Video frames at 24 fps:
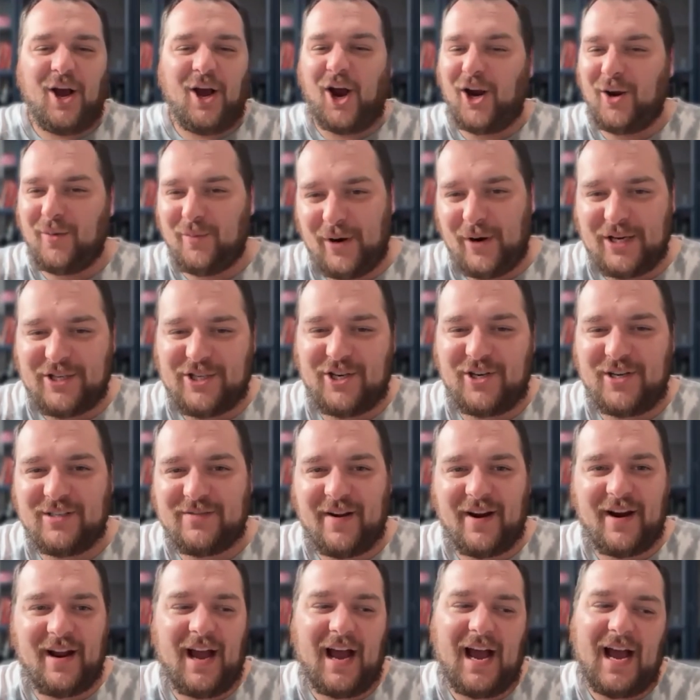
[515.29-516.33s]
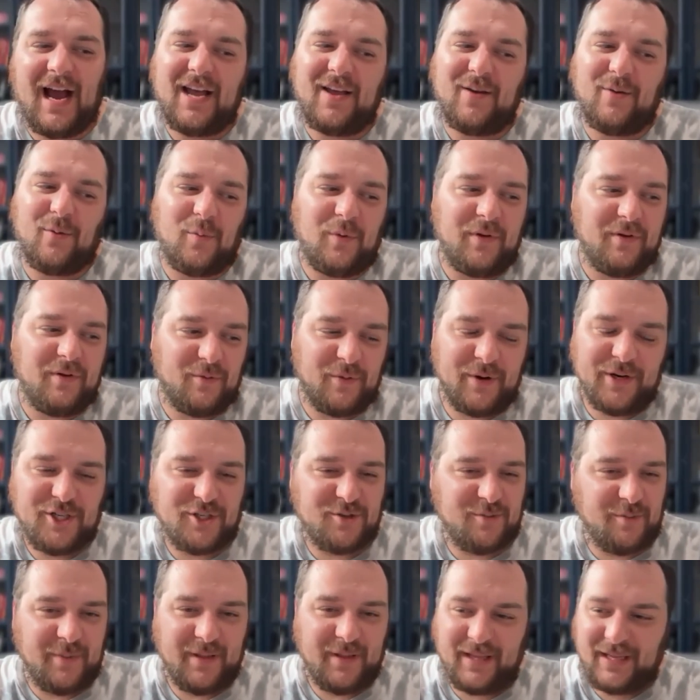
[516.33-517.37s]
Our impression is very high. We've
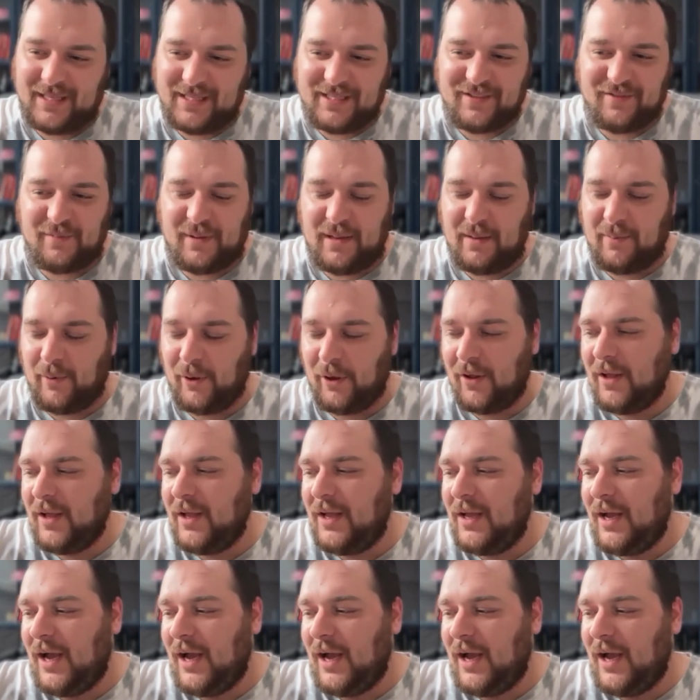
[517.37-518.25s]
reached millions of people.